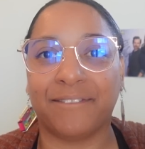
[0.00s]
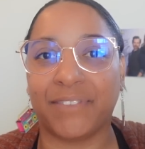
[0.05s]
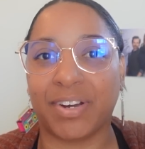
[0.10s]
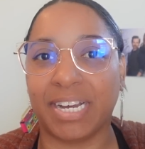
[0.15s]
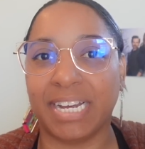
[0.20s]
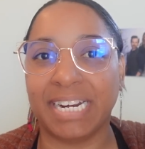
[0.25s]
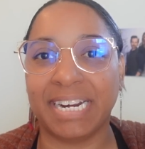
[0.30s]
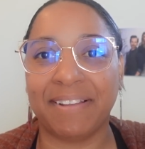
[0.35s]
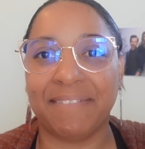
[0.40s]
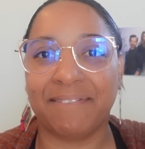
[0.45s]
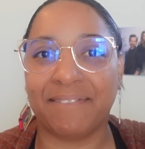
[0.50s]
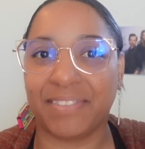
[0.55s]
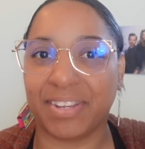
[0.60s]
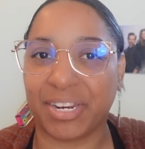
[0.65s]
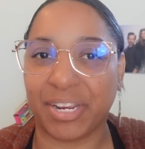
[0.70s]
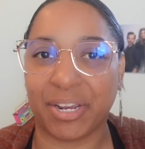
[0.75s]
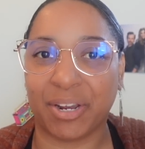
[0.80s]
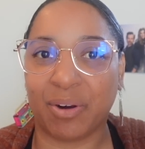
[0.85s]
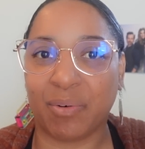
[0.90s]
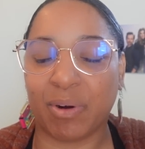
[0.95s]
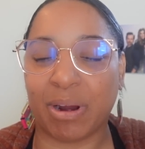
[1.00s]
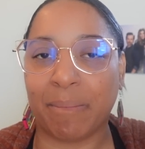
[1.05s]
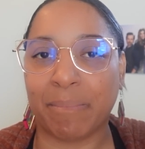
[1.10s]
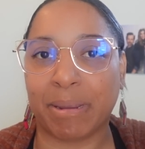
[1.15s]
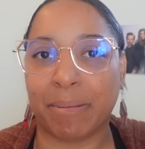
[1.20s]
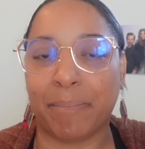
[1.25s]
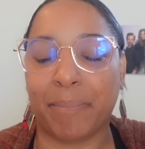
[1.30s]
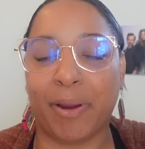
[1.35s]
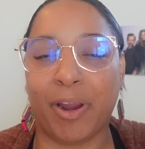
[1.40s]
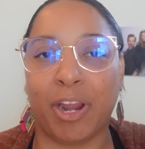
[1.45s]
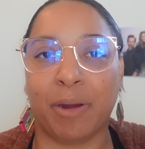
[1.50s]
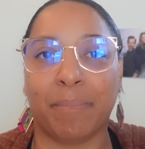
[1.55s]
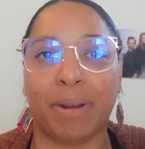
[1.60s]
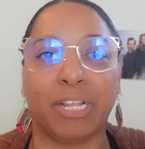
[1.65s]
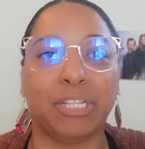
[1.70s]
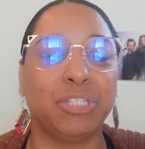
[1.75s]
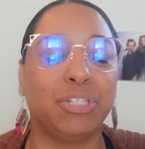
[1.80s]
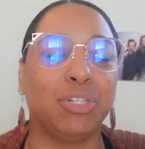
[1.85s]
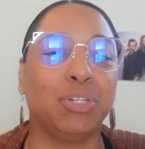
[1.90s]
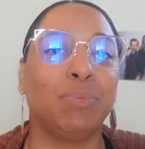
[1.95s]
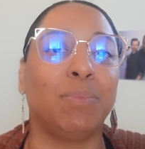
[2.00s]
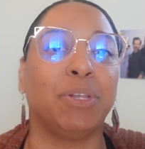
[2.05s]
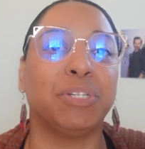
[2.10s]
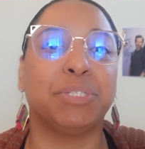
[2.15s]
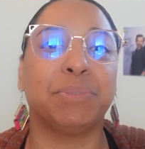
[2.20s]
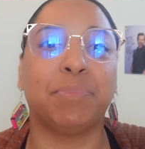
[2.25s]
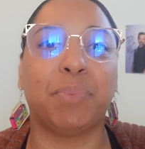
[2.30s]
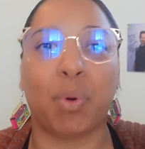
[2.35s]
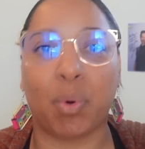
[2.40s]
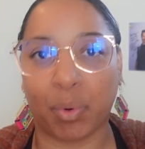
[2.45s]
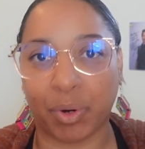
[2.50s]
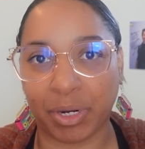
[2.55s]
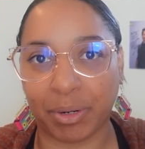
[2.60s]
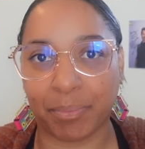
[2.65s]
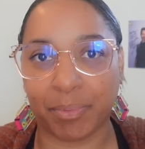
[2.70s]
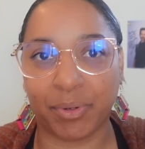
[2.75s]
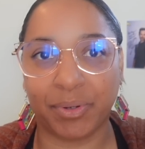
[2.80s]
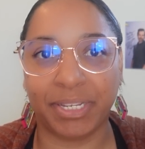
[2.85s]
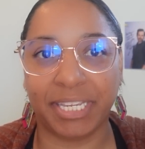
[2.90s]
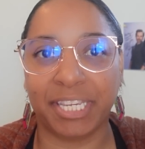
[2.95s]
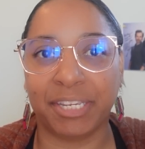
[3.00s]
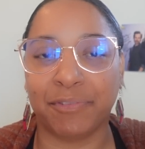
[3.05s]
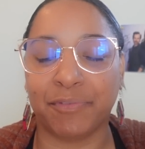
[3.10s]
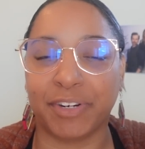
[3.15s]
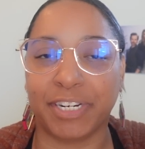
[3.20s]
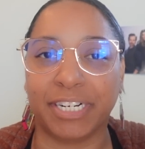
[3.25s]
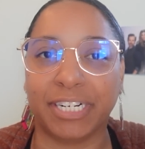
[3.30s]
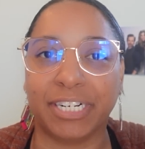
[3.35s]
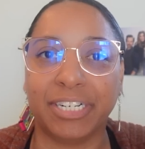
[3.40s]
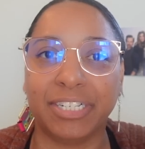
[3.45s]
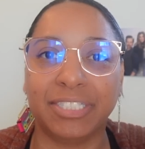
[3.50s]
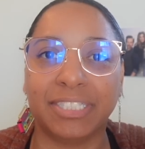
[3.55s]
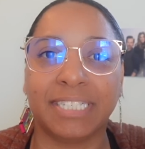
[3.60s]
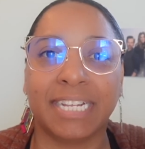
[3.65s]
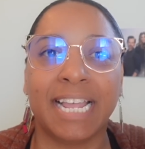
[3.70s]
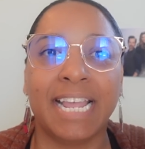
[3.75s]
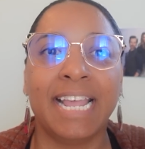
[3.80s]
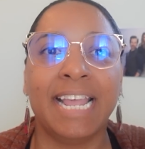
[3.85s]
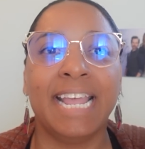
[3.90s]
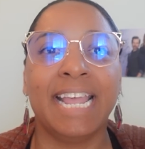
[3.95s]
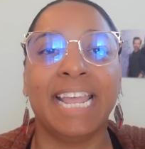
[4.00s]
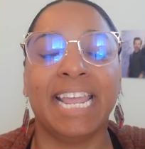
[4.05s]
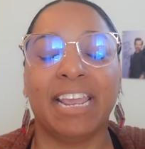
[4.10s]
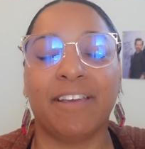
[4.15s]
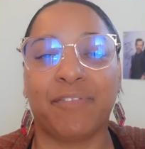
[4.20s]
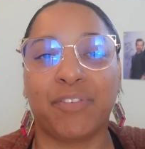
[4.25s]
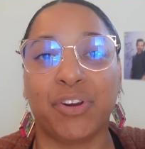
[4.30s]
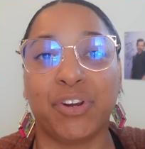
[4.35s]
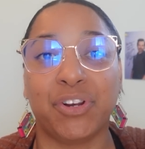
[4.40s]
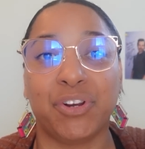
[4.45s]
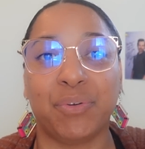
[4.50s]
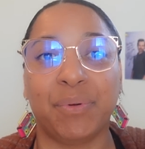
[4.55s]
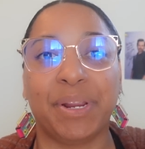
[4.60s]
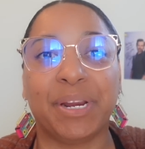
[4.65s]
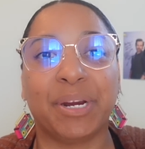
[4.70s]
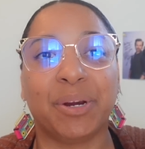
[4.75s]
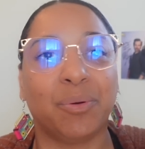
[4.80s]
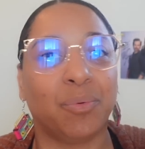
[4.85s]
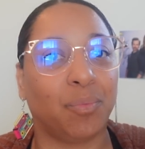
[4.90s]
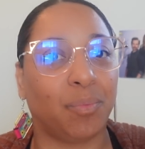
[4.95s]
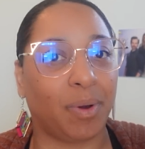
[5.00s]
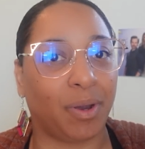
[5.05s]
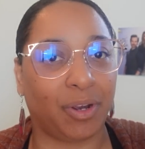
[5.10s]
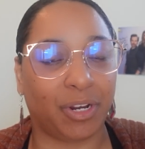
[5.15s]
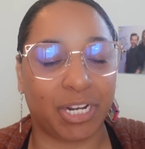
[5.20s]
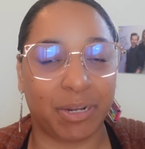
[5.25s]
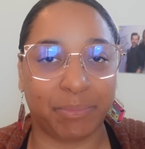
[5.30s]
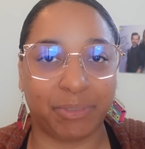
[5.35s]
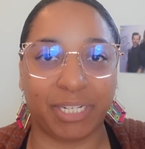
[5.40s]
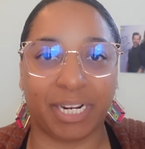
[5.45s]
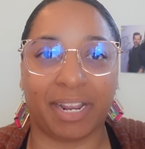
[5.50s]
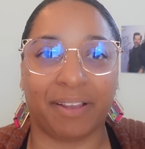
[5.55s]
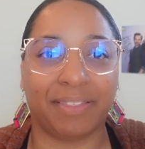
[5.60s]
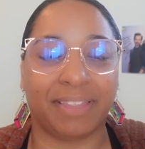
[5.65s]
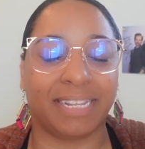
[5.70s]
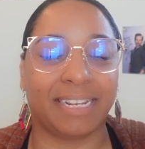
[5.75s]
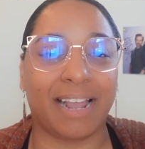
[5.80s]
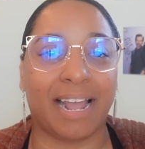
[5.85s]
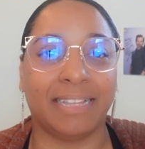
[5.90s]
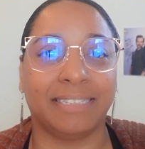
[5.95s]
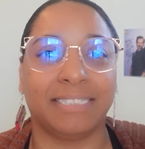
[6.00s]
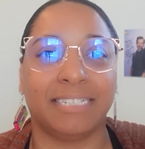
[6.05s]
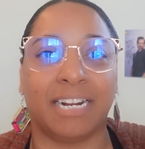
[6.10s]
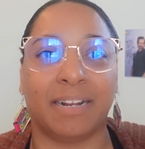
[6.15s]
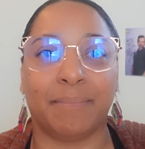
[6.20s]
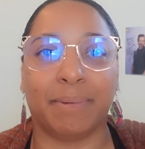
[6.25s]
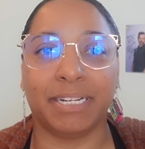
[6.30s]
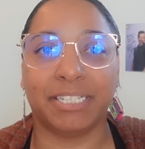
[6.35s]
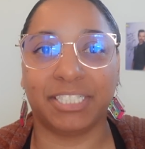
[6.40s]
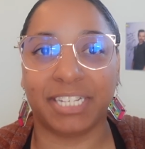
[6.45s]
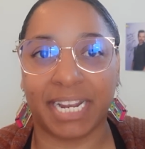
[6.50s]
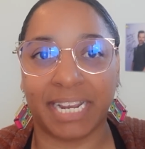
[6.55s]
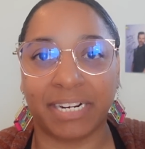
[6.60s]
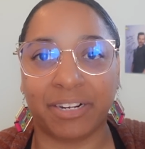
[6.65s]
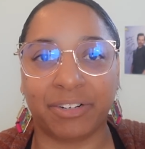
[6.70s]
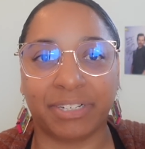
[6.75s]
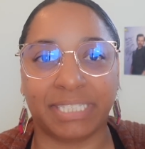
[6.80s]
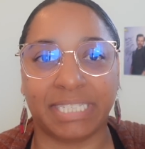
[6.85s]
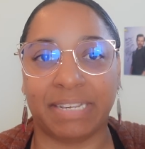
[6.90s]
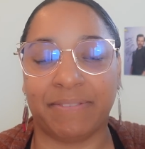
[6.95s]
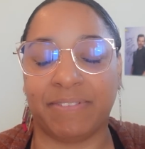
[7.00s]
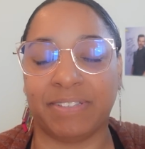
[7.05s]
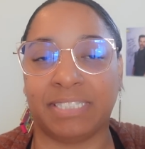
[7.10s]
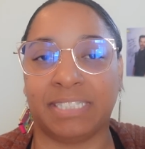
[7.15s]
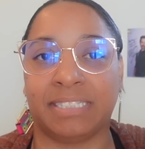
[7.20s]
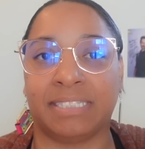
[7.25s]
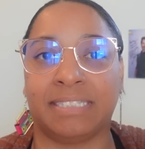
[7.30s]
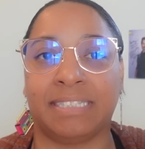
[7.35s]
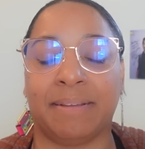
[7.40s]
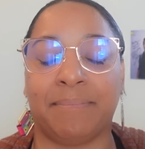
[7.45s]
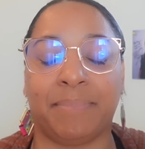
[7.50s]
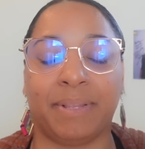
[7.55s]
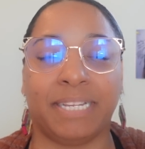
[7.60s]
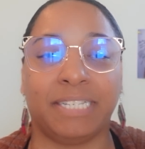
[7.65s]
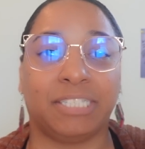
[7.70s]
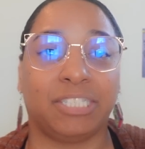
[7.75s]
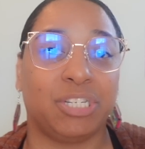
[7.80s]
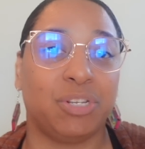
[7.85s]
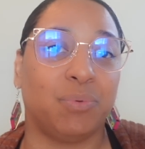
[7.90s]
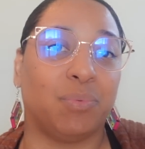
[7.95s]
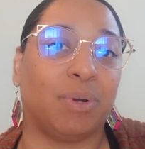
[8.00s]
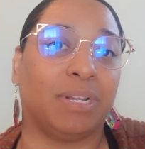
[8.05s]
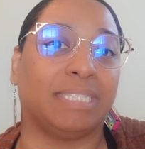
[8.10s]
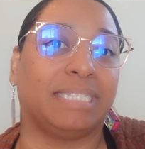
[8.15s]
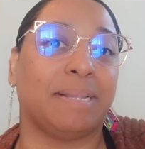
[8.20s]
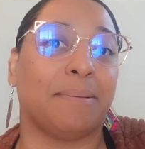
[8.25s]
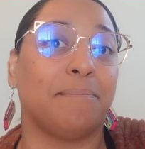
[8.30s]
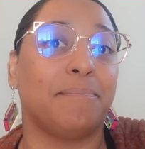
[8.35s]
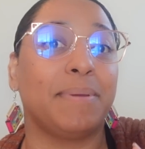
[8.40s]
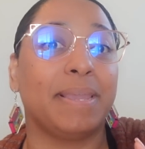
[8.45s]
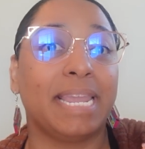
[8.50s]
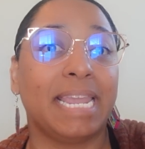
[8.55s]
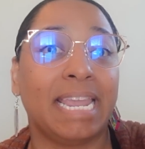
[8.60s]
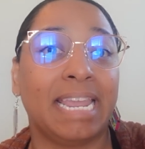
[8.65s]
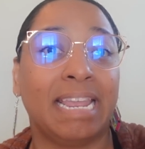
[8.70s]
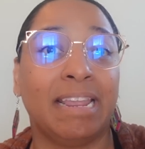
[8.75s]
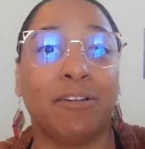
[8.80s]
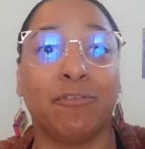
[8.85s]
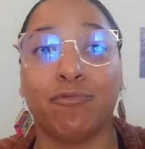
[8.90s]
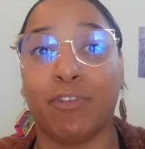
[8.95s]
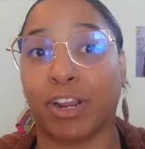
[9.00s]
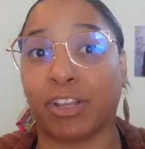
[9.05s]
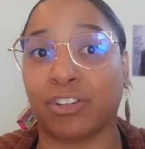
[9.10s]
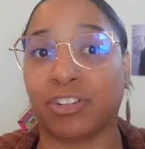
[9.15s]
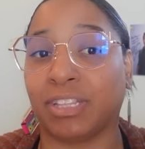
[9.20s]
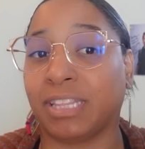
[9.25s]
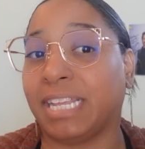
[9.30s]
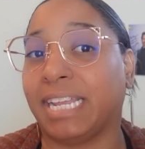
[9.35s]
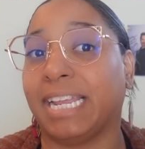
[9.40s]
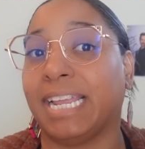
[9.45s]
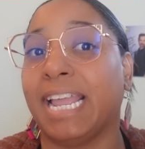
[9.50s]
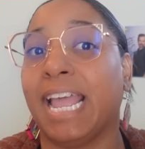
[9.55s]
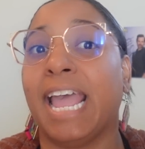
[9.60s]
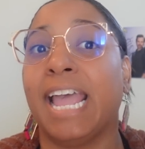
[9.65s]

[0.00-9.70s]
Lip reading: fun video where I'm comparing my two most portable e-readers. If you're new here, welcome. Check out the content on my channel to see if it's someplace you want to be regularly